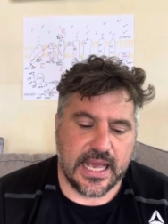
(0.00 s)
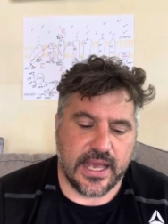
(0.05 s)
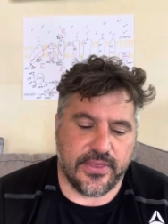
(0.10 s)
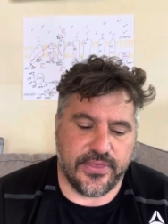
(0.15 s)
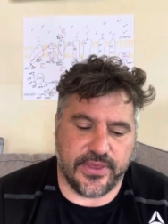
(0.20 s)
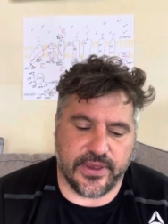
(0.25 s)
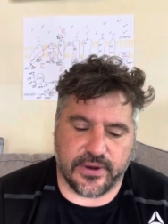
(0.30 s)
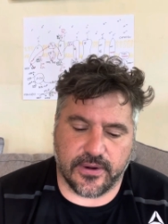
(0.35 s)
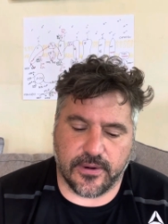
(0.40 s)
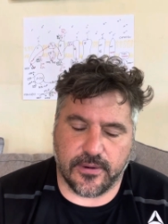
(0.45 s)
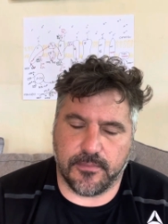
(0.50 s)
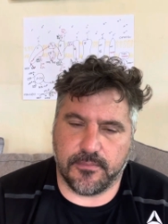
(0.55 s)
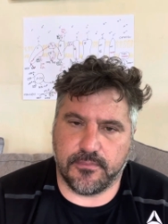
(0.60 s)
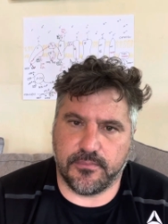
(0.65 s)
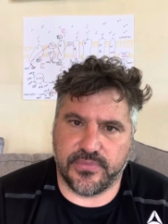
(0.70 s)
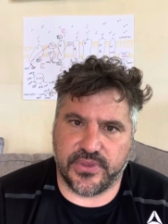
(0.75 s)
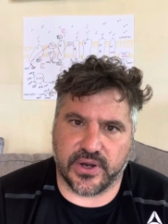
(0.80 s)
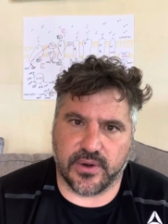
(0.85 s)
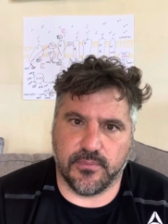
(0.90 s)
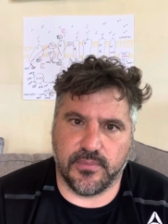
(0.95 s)
their,
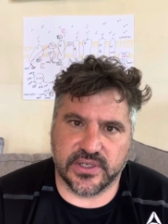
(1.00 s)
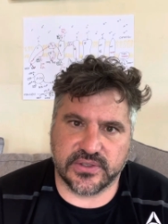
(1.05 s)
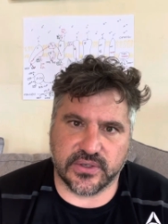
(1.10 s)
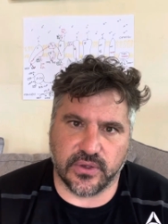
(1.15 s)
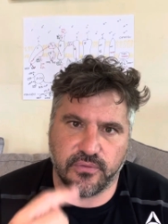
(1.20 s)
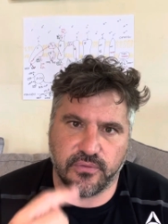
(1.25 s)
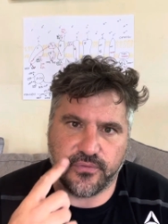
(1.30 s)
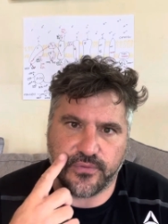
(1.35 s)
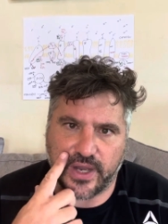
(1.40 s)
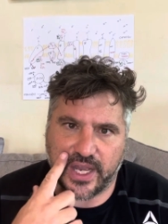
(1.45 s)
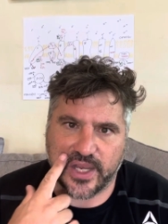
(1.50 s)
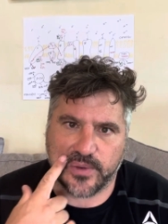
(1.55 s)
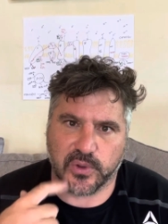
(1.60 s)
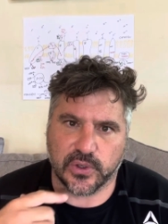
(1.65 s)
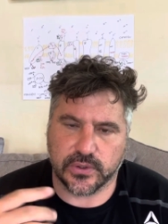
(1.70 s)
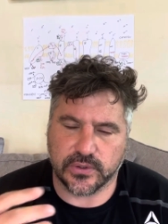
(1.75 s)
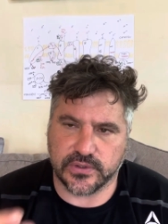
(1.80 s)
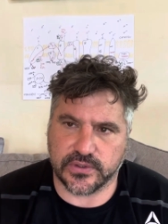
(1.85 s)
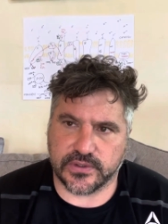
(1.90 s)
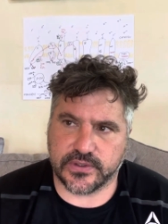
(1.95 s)
their muscle
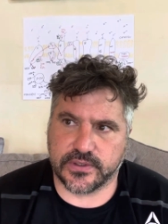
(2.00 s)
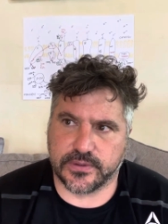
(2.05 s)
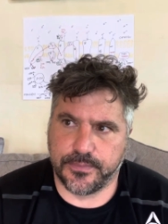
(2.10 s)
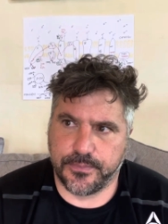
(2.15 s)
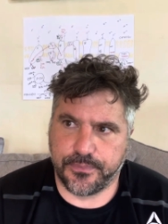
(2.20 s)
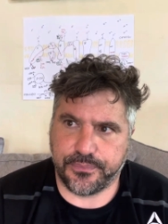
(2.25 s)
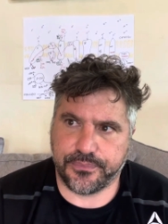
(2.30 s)
fibers